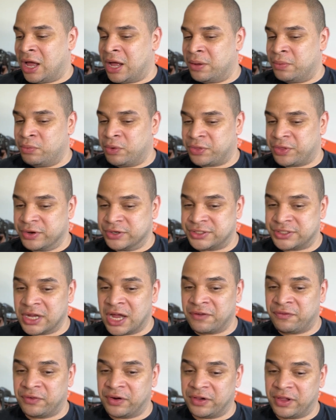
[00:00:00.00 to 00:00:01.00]
with your
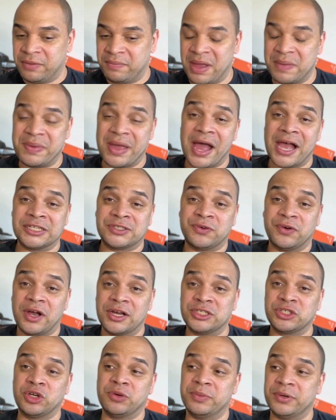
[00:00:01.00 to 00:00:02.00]
stuff, really. Maybe ask for
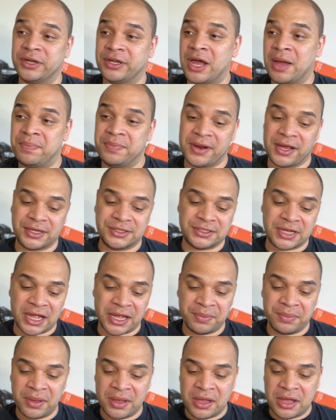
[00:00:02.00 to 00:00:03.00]
ice cream in a cup next
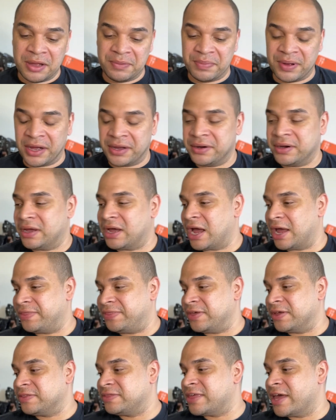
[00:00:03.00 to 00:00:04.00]
time. But I
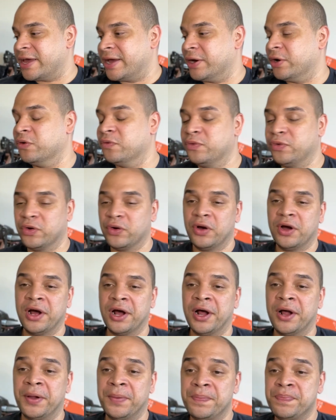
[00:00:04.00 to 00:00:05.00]
think that
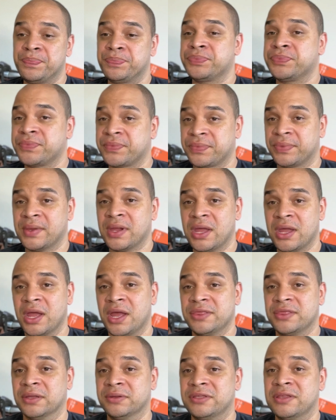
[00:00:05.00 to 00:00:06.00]
overall,
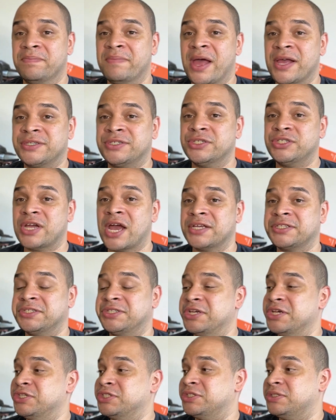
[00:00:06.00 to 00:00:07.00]
the message has
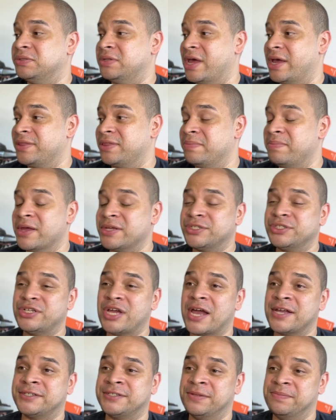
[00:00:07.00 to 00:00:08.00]

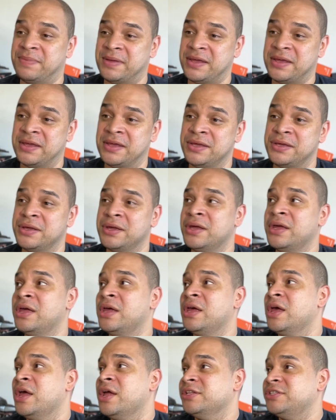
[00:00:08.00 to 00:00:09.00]
to be
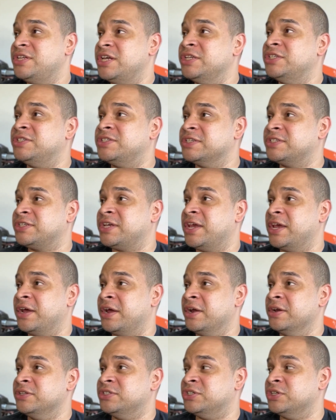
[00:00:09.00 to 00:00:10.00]
teach this
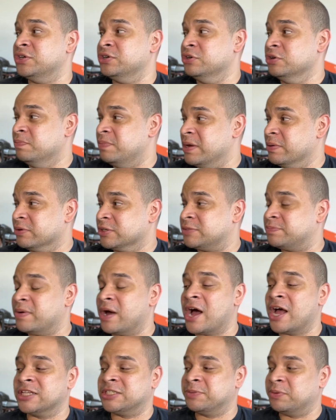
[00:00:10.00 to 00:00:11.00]
kid to be
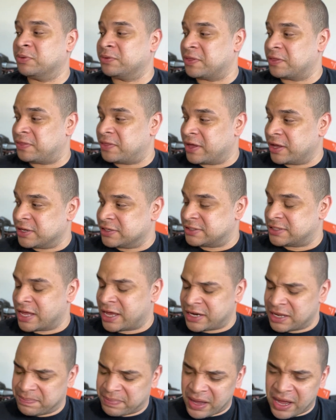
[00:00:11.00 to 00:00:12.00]
responsible with the things
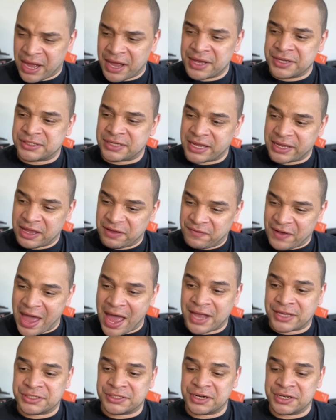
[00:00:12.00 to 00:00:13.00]
that he buys. If
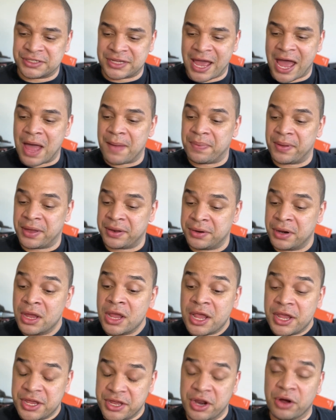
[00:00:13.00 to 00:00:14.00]
accidents happen,
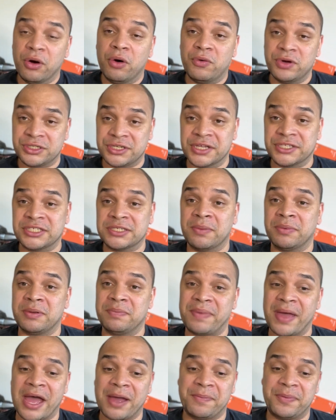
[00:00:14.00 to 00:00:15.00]
you don't always get something
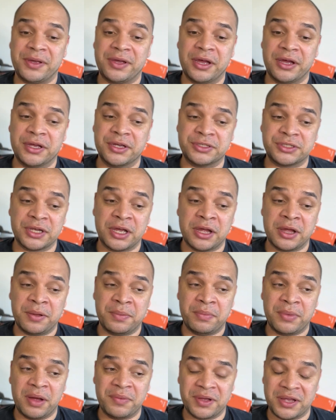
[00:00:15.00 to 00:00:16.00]
back because
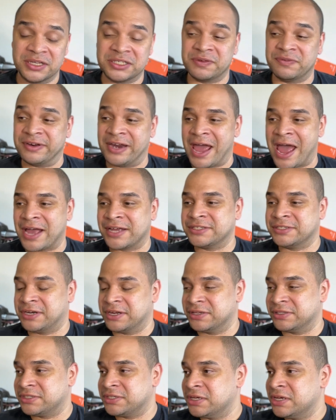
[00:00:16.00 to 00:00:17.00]
of an
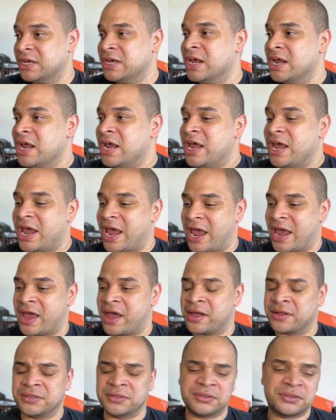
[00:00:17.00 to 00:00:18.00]
accident.
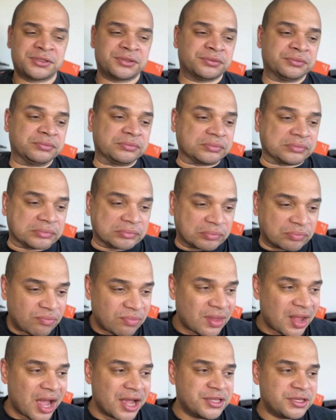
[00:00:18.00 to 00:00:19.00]
And
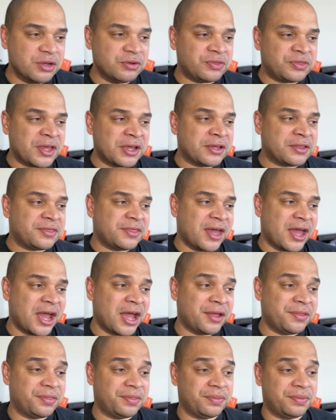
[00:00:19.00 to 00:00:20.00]
I do think that